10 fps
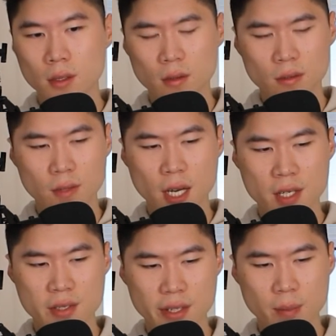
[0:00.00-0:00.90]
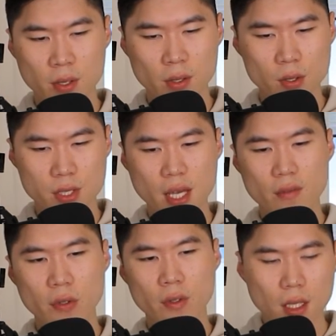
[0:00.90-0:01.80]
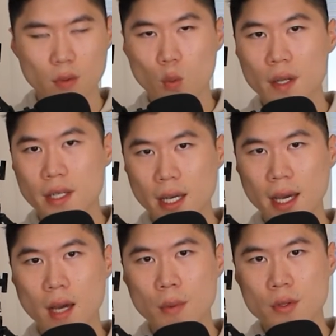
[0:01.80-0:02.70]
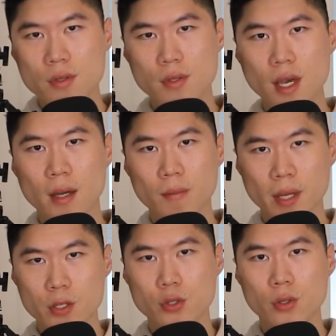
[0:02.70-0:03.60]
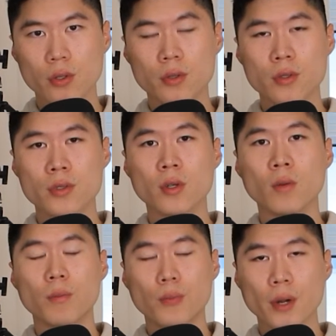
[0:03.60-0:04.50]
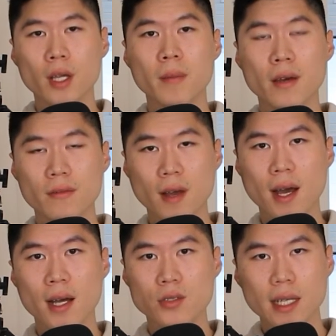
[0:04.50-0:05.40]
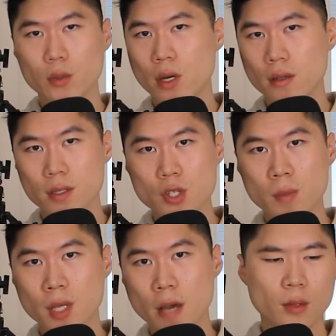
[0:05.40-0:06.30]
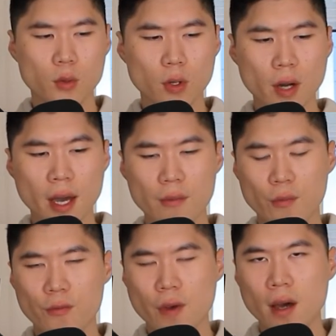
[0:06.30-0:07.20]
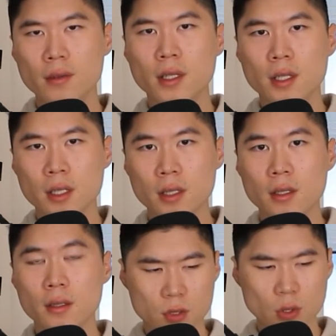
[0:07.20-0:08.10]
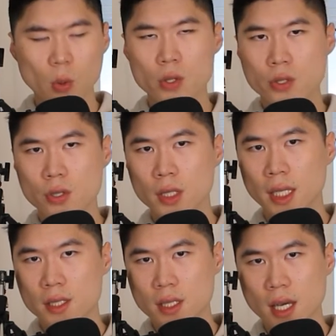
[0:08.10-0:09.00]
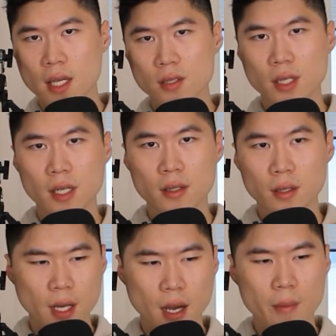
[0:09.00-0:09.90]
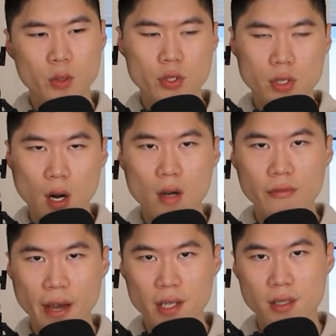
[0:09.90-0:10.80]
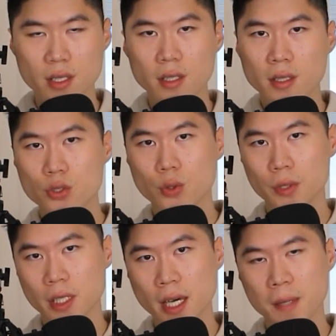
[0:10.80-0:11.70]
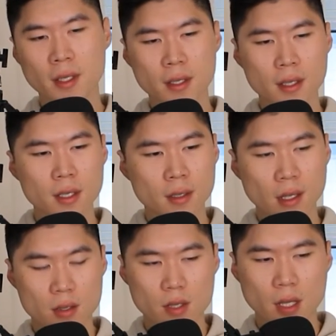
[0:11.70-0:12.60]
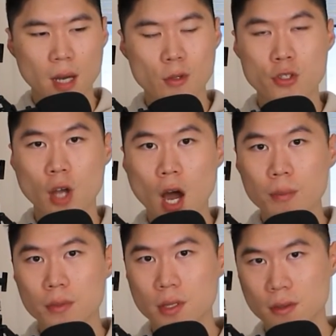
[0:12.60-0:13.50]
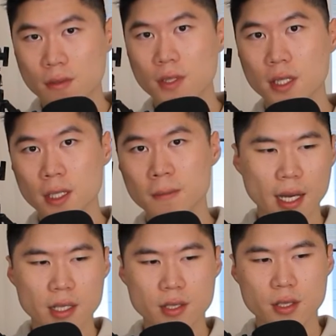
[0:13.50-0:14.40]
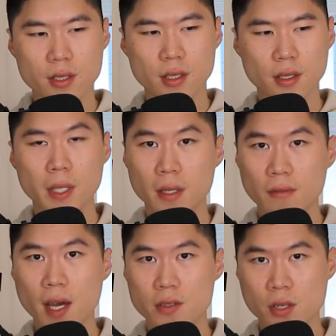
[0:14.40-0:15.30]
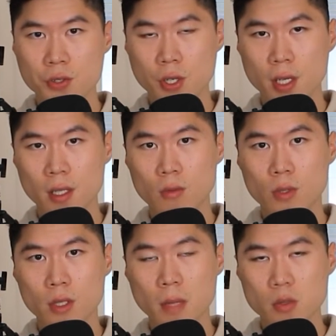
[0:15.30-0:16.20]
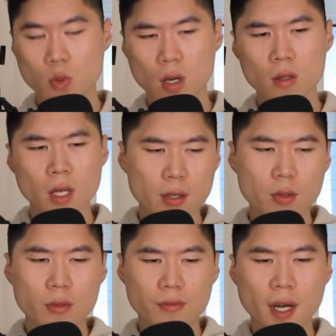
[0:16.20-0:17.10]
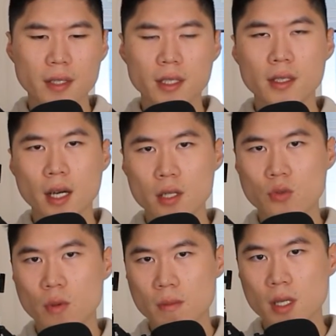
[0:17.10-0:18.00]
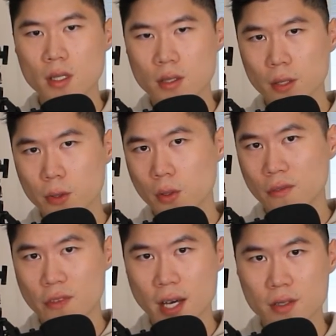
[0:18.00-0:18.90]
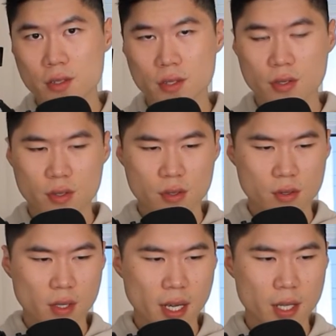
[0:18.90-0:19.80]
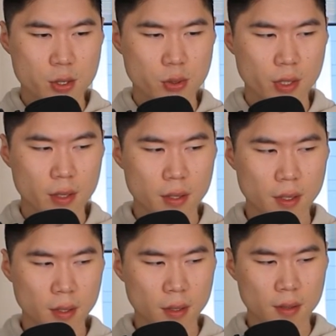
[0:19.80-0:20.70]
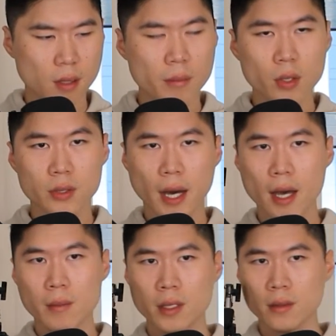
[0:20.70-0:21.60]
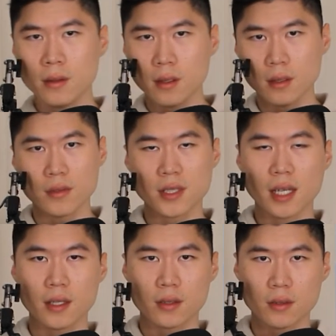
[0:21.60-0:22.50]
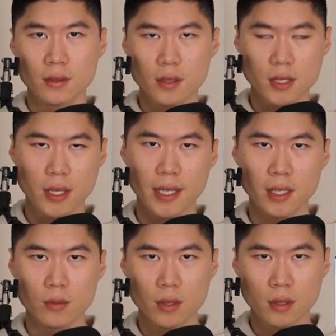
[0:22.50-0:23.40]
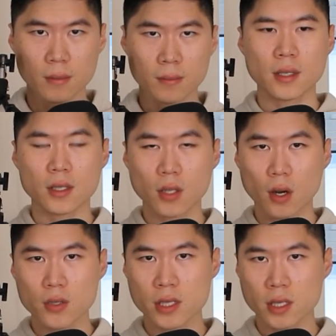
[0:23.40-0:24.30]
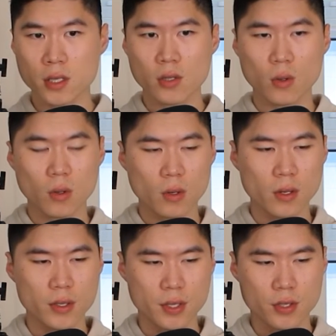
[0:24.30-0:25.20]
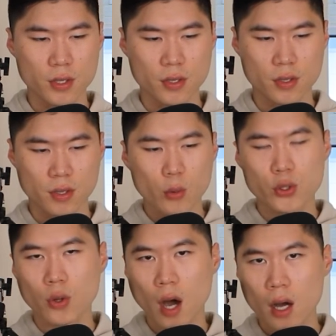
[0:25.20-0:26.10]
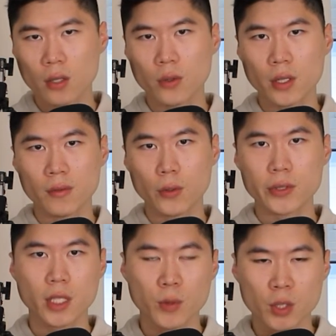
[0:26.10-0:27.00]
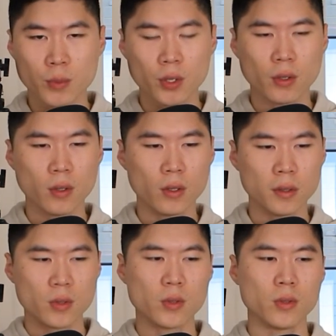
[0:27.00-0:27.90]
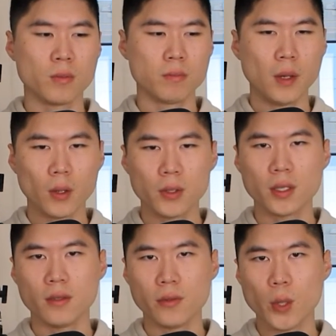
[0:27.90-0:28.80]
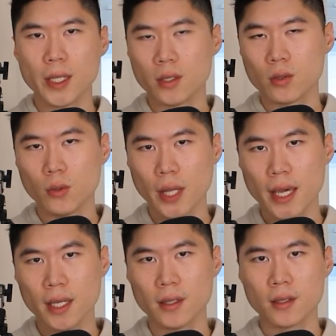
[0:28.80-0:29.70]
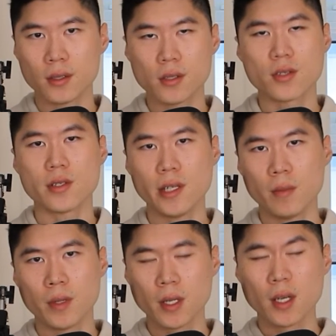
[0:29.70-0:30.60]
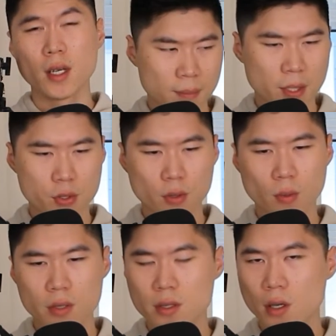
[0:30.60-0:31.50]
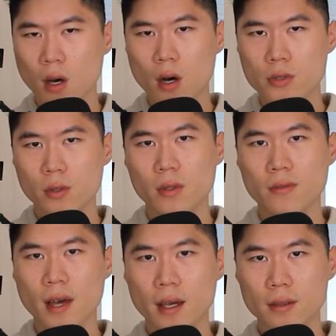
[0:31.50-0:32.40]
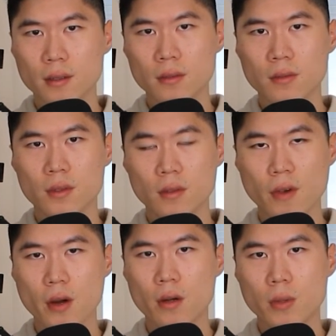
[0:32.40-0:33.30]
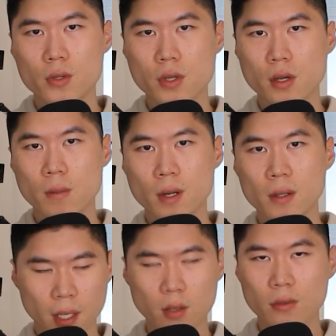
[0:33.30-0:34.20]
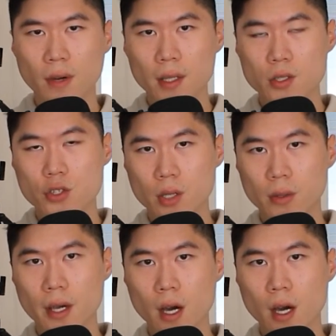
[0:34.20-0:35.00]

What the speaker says: if I sleep until 7, even when that happens, I make sure to still break my fast at around the same time. And although I haven't found any sources that says that the time you start fasting during the day, that is the time you stopped feeding, has big effects on circadian rhythm as well, I do find that it does for me. I don't know if that's actually the meal timing of setting the circadian rhythm that's causing this, or is it just I was too hungry for skipping the meal, or too bloated for eating too late to sleep. I'm not sure what's the causal effect of the variables here, but I do find it generally